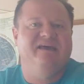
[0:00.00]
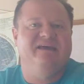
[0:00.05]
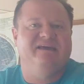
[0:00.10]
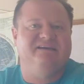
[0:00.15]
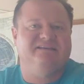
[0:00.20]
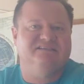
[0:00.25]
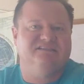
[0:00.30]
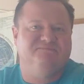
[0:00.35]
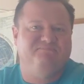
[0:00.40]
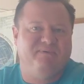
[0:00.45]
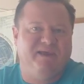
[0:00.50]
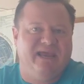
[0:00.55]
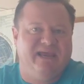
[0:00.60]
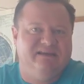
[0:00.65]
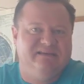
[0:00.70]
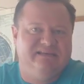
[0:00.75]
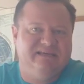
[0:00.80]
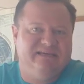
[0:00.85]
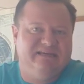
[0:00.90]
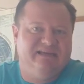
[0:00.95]

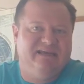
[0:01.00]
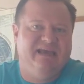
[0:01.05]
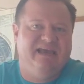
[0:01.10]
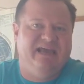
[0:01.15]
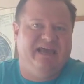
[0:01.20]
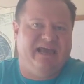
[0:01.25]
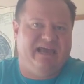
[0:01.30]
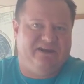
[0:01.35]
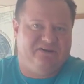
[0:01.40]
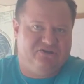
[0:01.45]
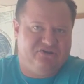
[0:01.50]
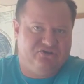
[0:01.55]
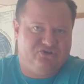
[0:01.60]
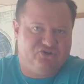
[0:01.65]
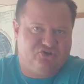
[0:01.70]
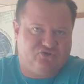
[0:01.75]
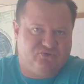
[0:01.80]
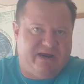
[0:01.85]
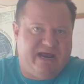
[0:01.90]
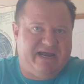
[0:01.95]
expanding and
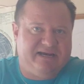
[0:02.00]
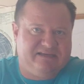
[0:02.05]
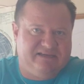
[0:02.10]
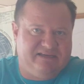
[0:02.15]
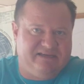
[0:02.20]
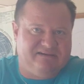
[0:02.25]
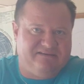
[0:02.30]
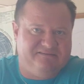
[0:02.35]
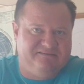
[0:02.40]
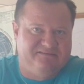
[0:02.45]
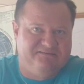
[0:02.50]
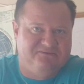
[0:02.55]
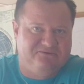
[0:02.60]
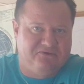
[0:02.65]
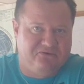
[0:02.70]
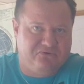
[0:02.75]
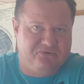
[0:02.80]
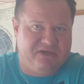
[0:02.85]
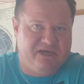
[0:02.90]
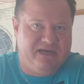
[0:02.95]
contracting.
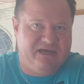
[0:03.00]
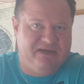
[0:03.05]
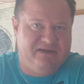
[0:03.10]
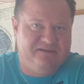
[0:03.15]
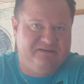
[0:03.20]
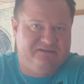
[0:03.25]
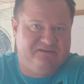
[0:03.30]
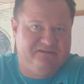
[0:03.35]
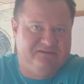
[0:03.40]
Okay.